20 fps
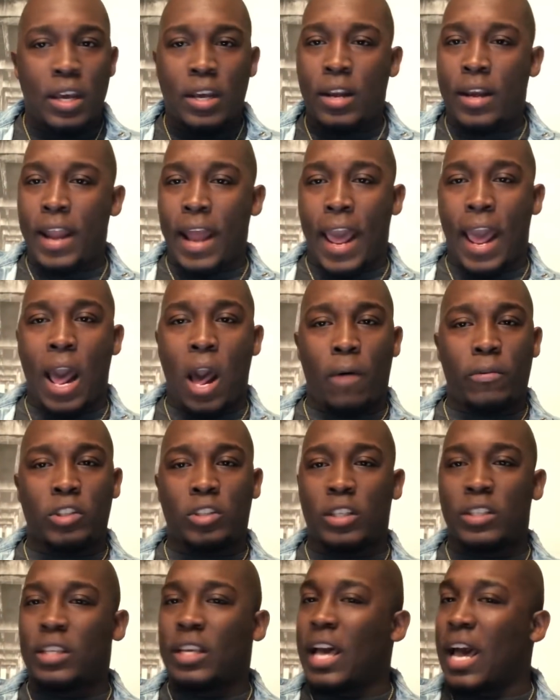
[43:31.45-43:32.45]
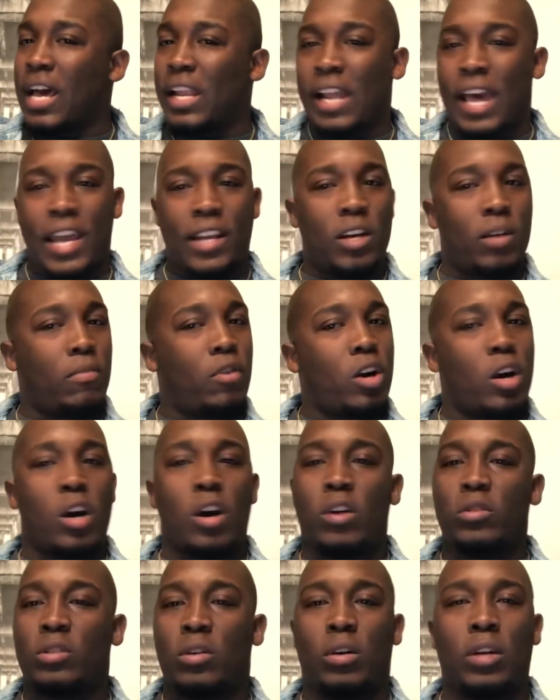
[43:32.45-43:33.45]
Now it's just kind of like them
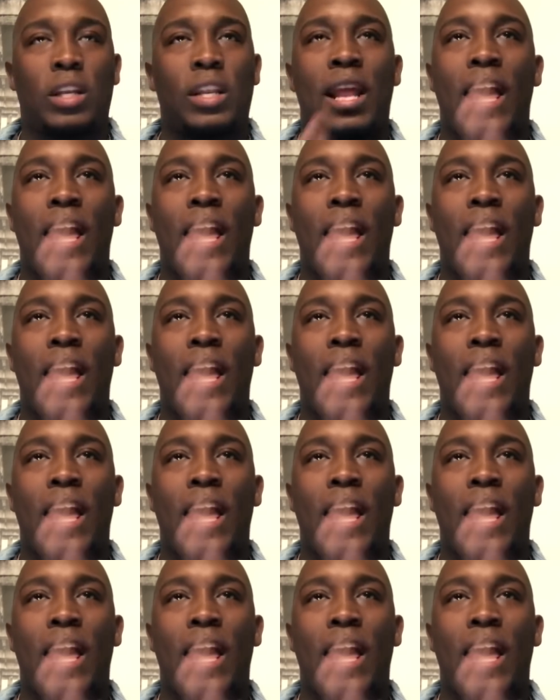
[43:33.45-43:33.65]
girls on it.